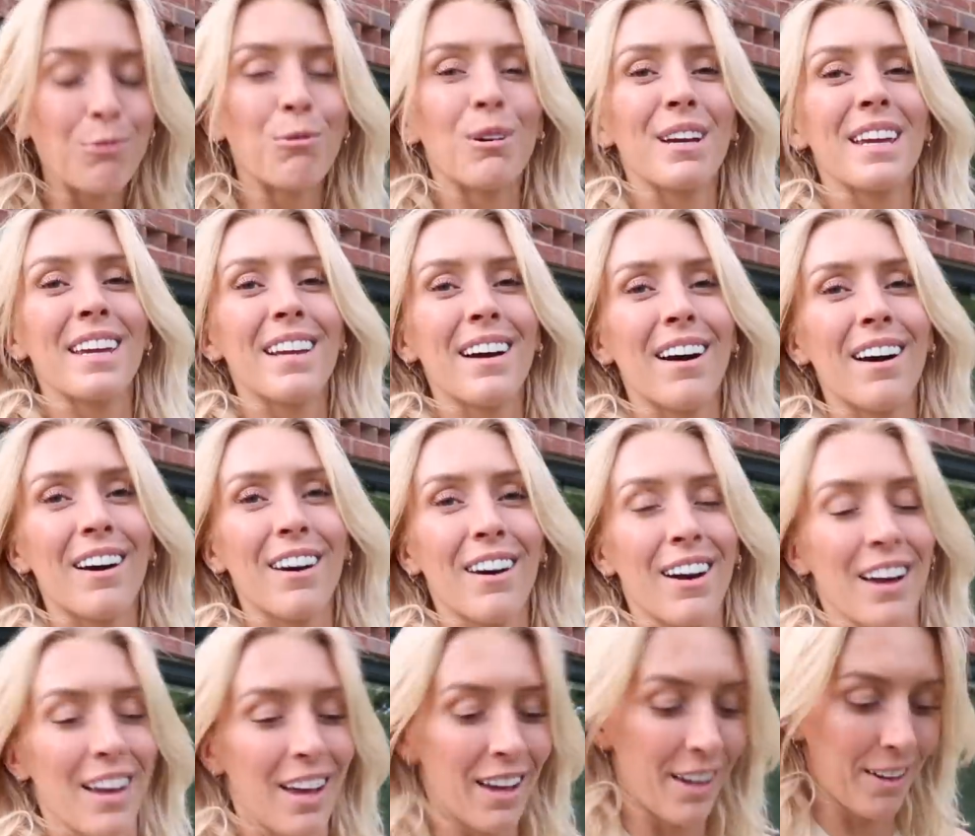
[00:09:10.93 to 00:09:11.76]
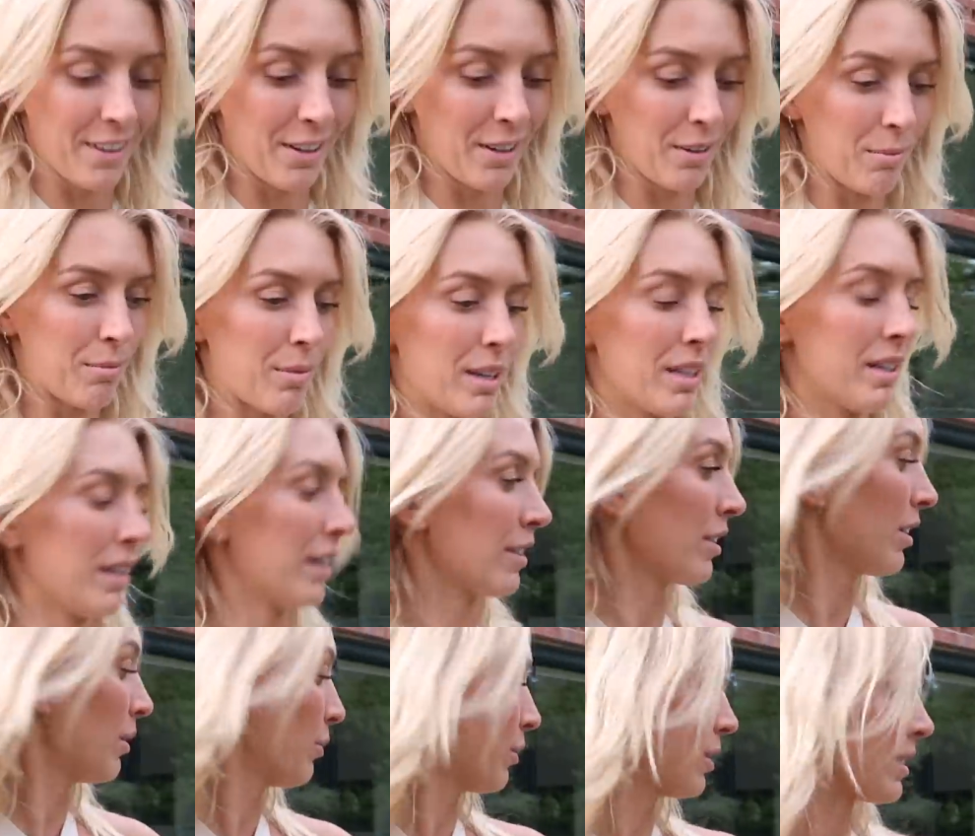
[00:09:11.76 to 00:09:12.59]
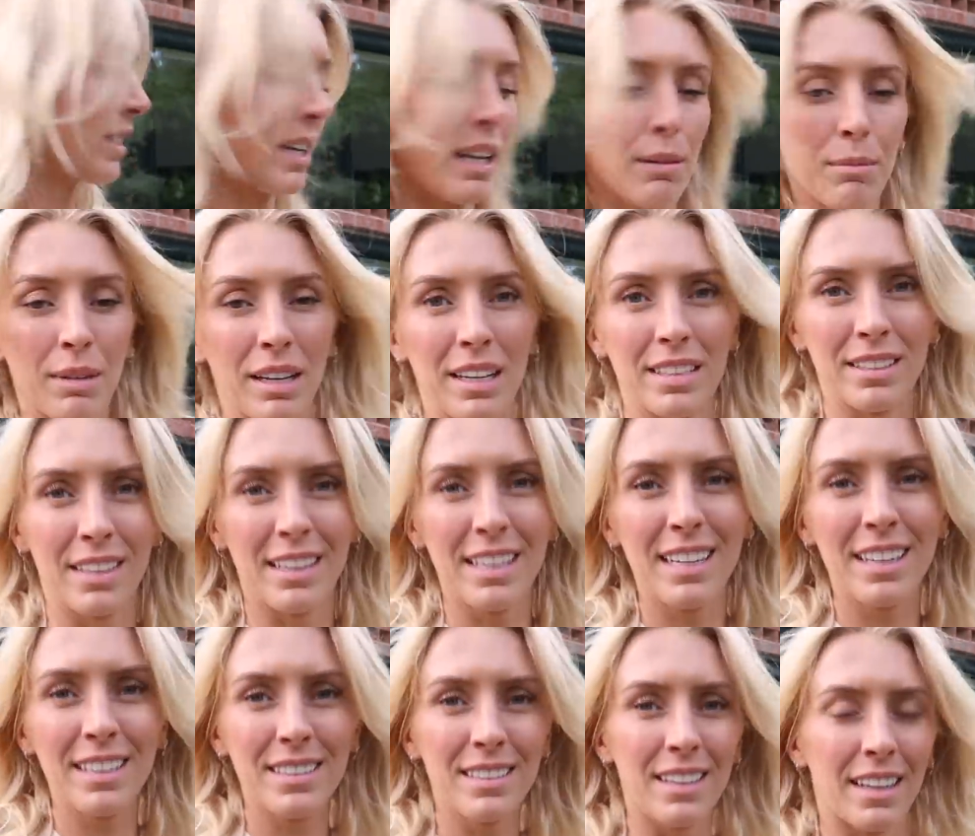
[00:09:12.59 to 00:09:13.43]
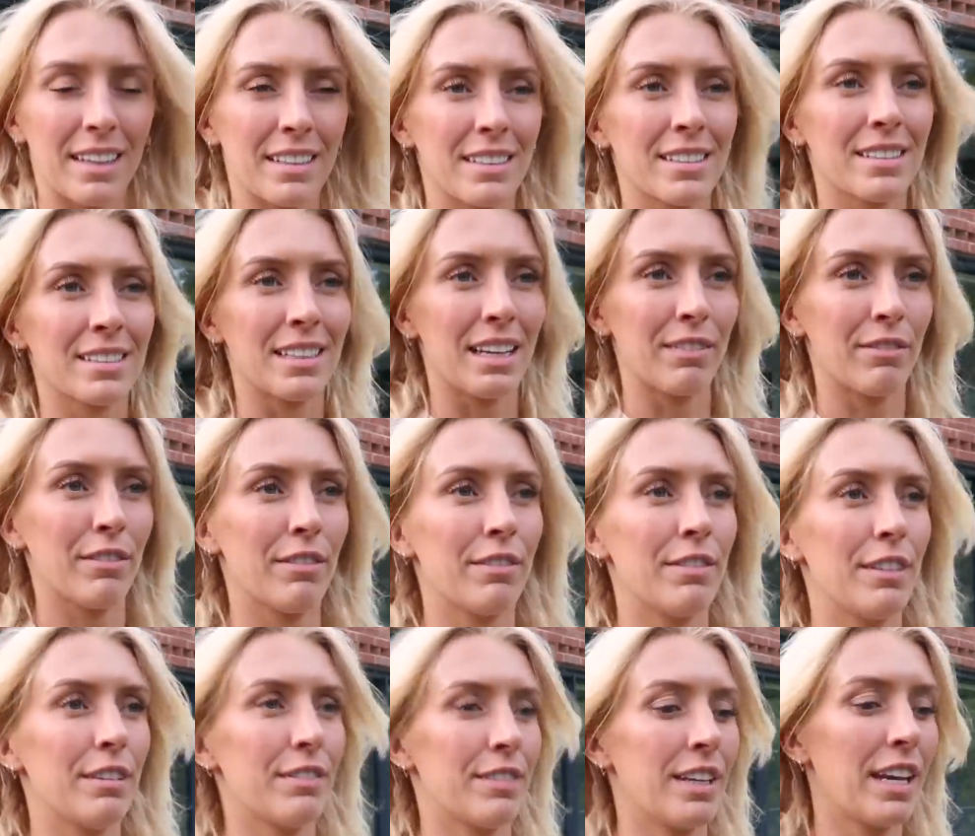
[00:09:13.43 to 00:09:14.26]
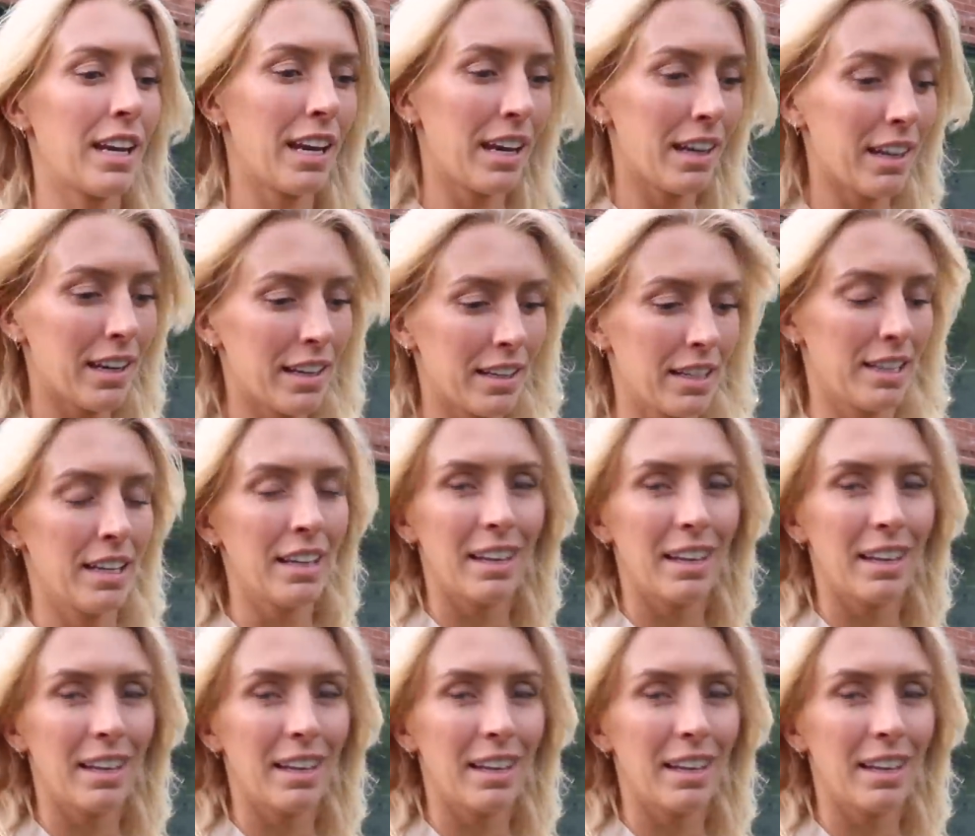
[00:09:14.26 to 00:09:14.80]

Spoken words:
We are home. I don't know what time it is. I think it's like 7:15.